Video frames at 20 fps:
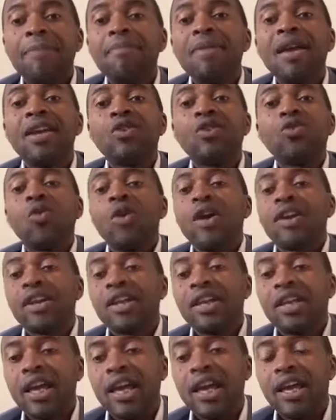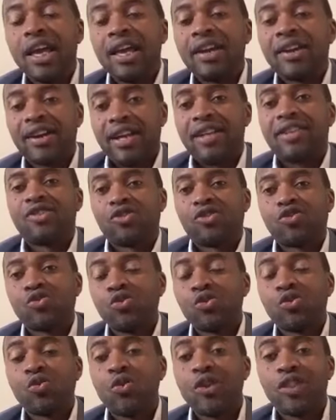a man wearing a, a red
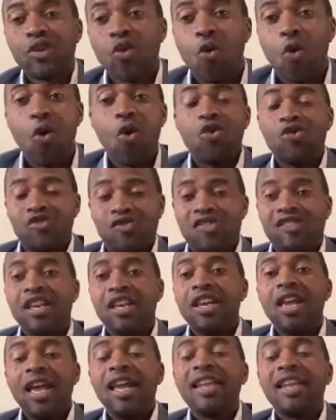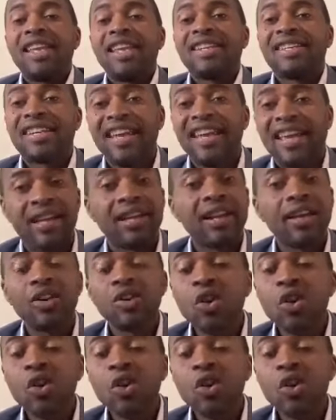suit with horns and a tail.